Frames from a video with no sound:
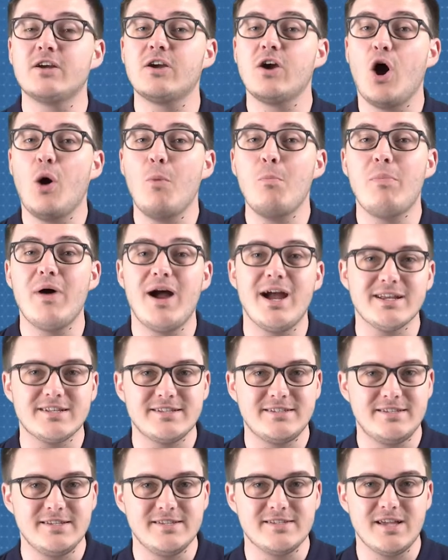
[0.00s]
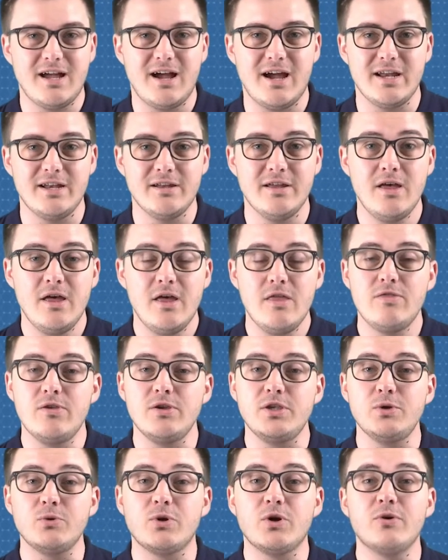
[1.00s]
compact design
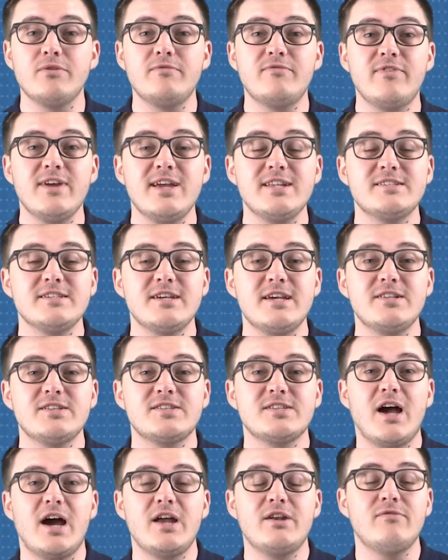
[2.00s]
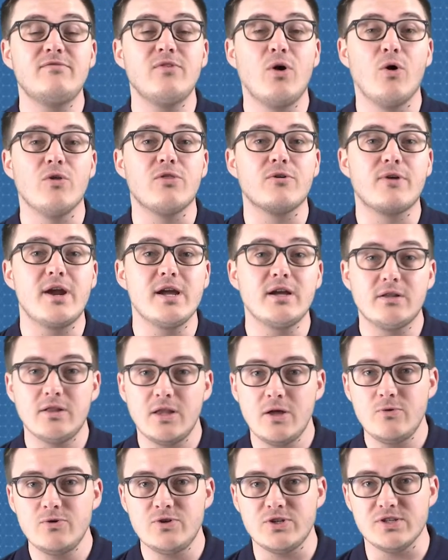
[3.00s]
that you could fit inside of other
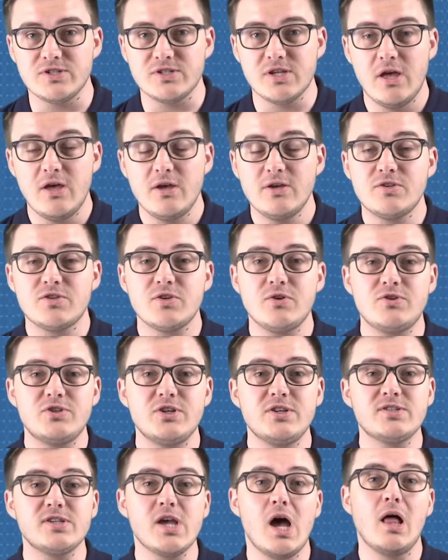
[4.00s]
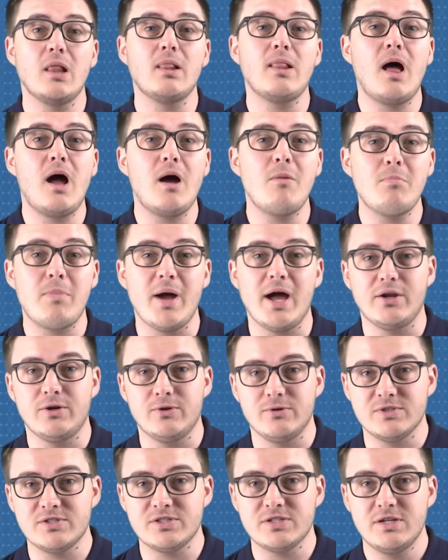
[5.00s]
enclosures, such as alarm
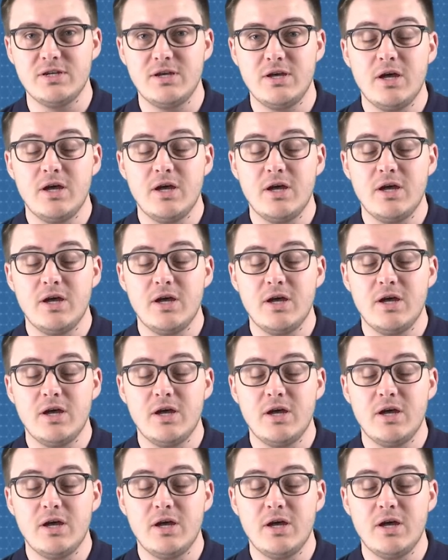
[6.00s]
panels.